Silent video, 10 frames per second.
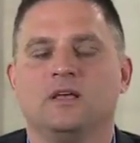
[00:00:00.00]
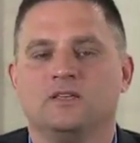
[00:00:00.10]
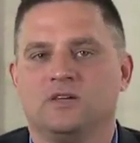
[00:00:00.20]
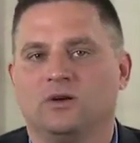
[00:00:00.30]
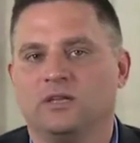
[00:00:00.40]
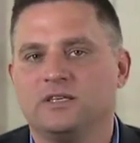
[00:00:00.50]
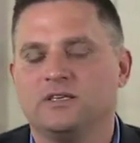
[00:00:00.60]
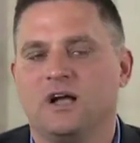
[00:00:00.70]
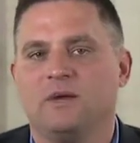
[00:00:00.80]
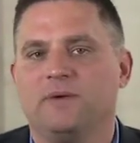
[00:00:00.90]
So let's
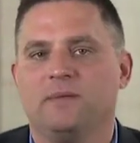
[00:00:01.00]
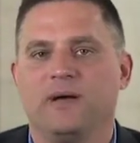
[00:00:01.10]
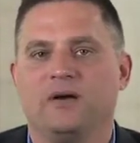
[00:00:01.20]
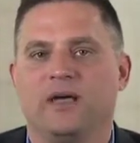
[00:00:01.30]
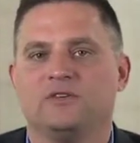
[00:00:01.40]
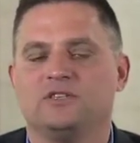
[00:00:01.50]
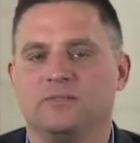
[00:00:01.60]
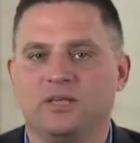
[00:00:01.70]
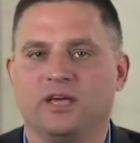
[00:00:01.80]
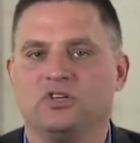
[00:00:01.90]
talk a bit about how
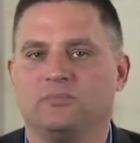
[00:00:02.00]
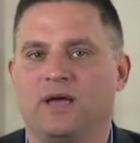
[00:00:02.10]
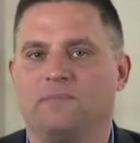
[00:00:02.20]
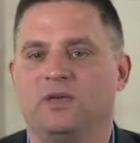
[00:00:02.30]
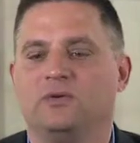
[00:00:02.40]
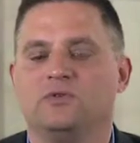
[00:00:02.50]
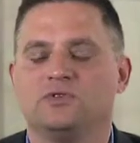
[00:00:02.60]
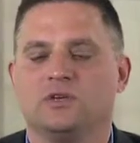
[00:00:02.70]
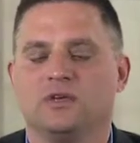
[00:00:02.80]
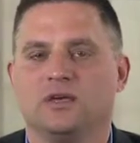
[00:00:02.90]
simulation might be
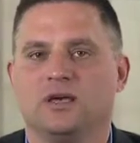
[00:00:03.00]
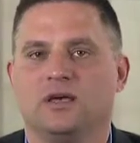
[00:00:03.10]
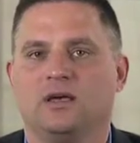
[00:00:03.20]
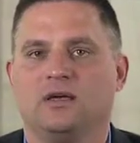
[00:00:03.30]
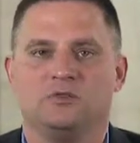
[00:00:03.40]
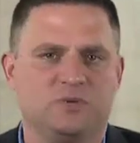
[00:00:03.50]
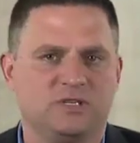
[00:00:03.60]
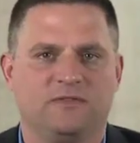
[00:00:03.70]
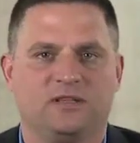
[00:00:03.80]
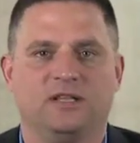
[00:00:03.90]
used,
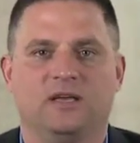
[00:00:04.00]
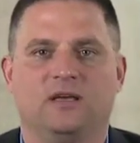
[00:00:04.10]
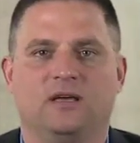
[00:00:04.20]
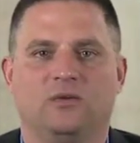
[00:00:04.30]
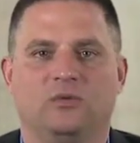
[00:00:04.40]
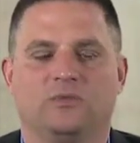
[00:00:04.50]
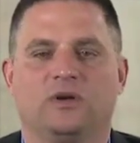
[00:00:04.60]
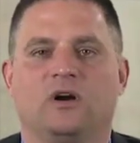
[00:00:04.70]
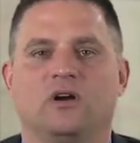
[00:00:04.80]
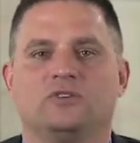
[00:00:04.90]
specifically with
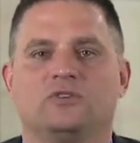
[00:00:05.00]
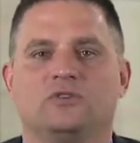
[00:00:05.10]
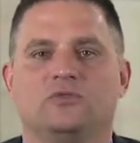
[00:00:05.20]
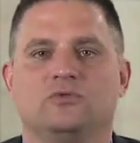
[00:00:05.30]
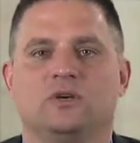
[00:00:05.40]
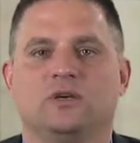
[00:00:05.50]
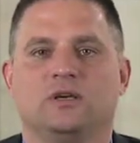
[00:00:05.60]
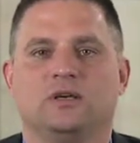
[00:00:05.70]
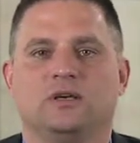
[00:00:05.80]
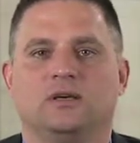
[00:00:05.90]
regards to
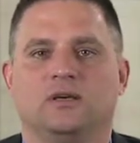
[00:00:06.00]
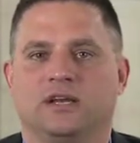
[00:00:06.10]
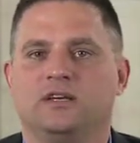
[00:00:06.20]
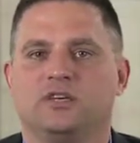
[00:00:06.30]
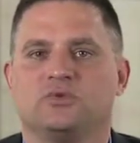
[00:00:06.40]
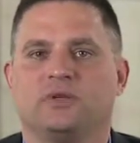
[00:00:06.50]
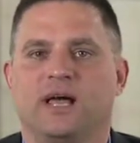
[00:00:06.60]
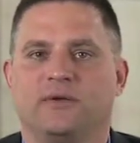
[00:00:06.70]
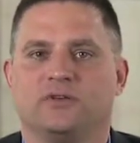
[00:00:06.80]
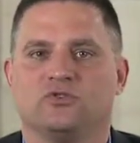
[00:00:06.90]
an industrial
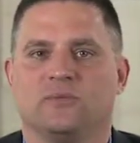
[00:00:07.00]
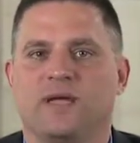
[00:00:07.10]
outage or a